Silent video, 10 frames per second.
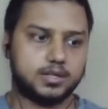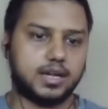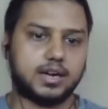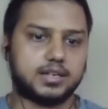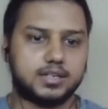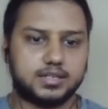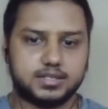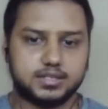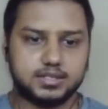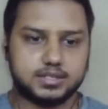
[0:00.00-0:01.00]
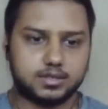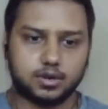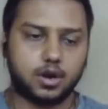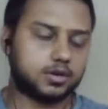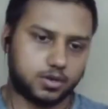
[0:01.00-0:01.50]
That is
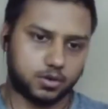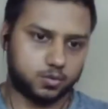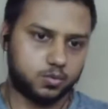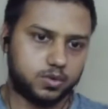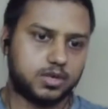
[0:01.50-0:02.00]
not true.